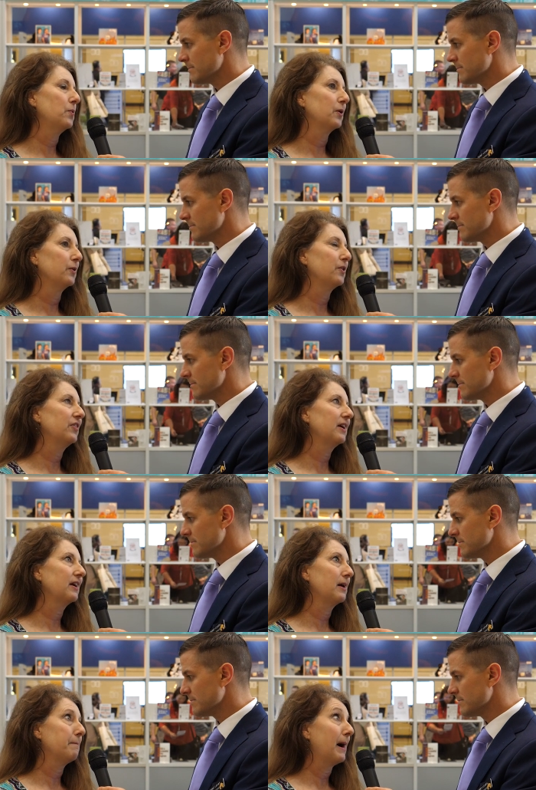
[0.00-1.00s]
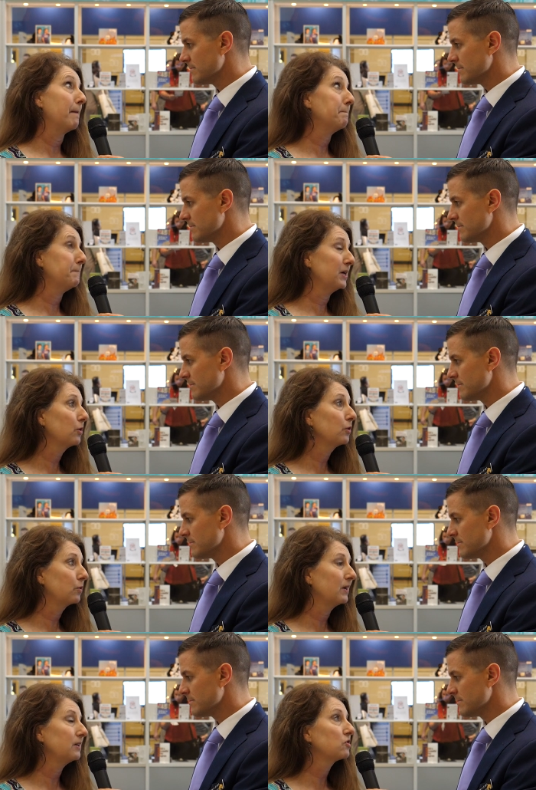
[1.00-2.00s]
Speaker 1: you will, to thinking about bigger
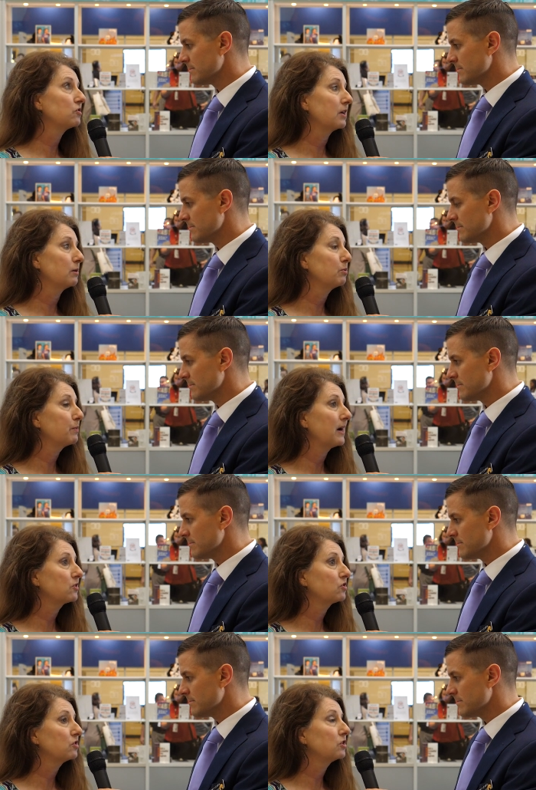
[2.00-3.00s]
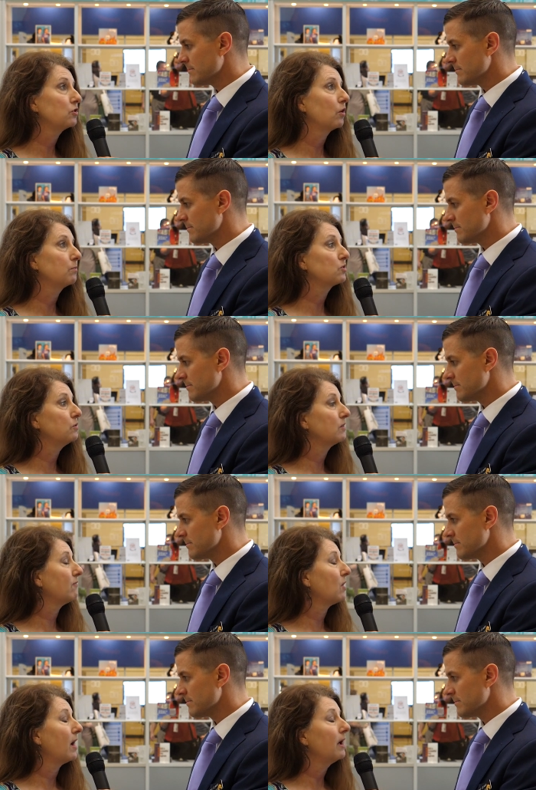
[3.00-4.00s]
green and sustainable practices in your home so you can
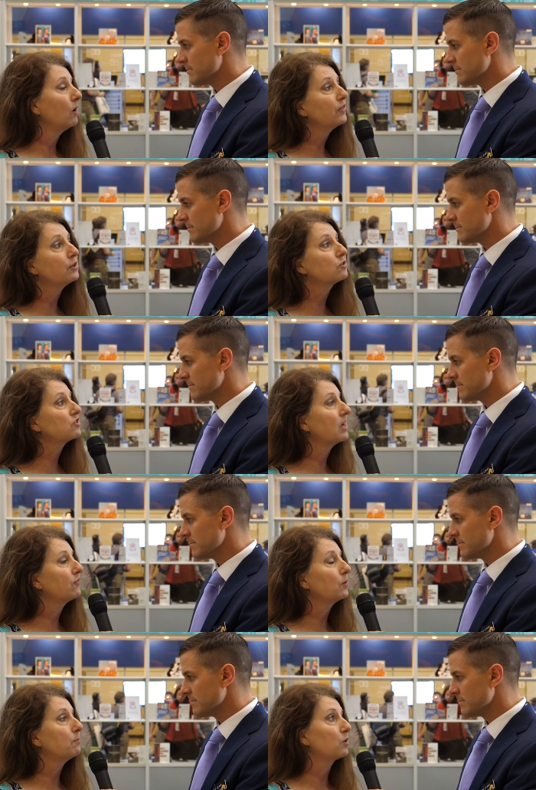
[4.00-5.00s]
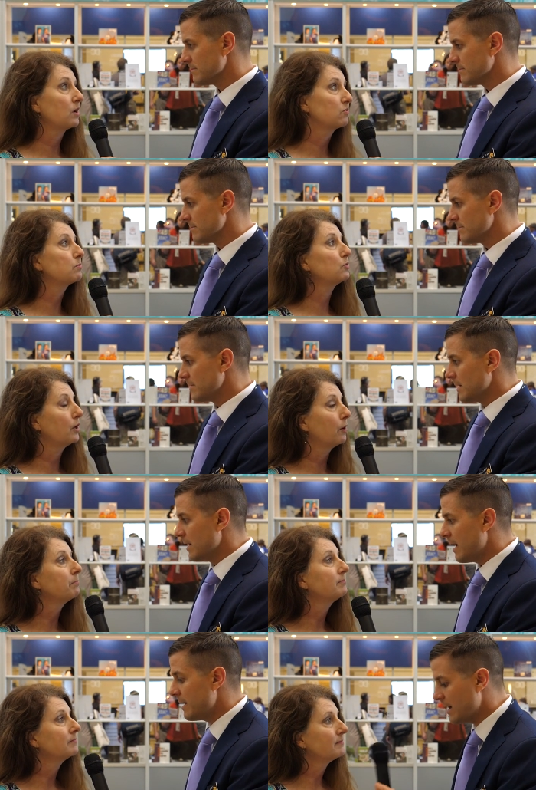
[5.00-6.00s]
have a healthier, safer, and more comfortable
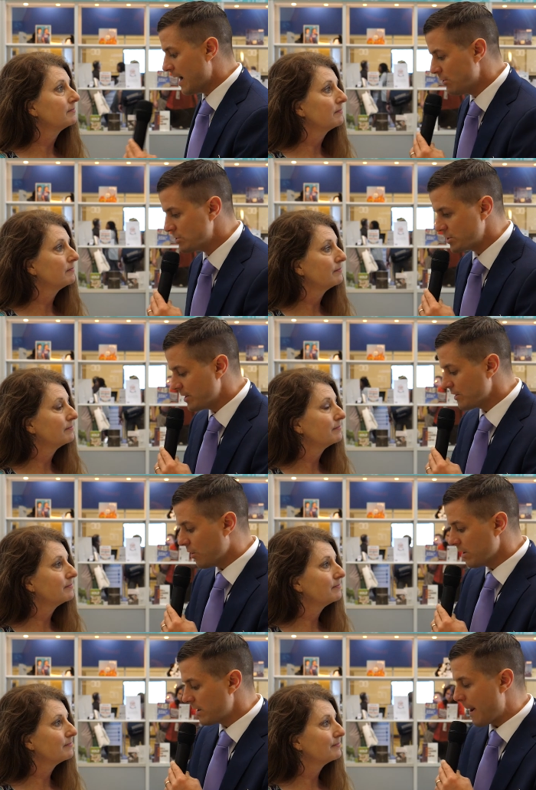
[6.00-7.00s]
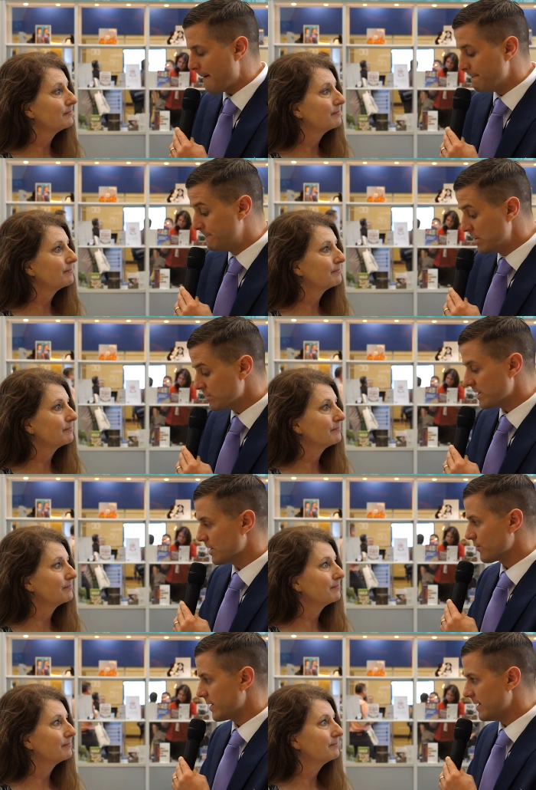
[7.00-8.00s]
home.
Speaker 2: And I noticed you didn't call it building
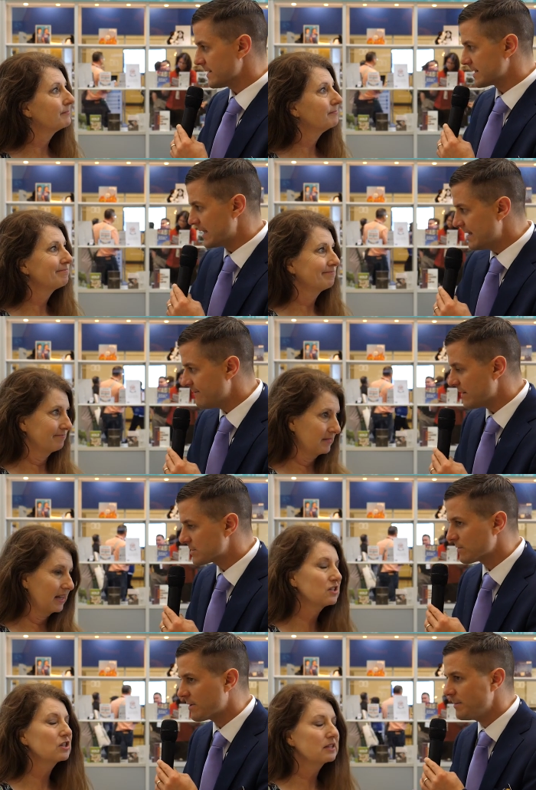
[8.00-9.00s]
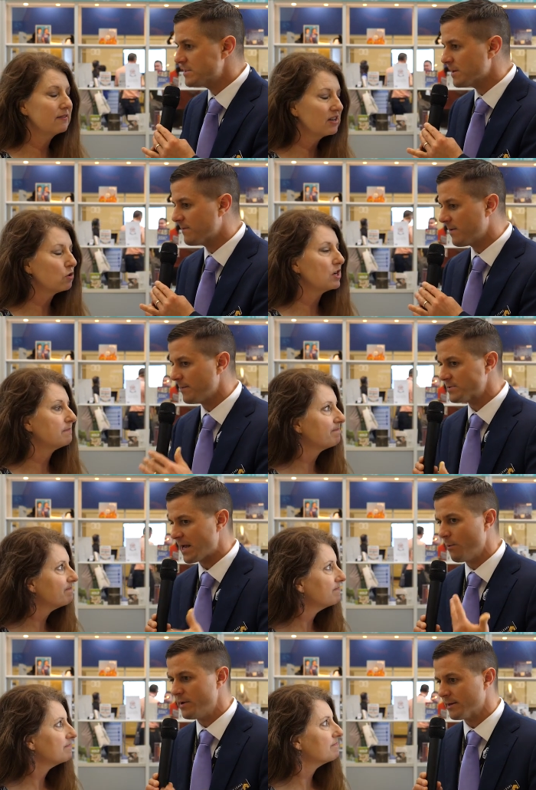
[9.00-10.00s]
green, it's living. So tell me some tips
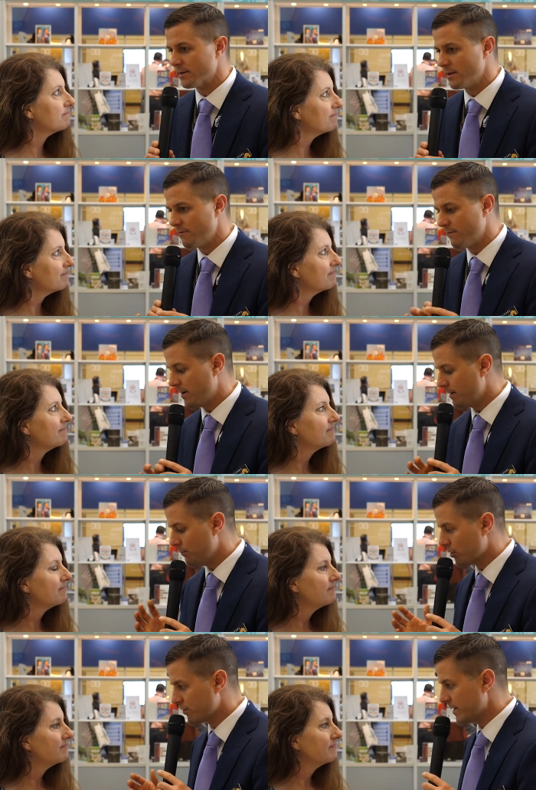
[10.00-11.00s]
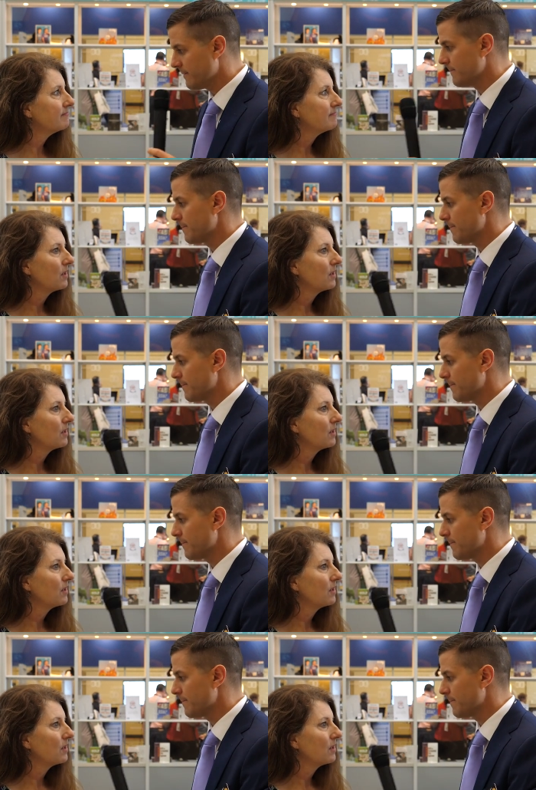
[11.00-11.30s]
how we can live uh, more green.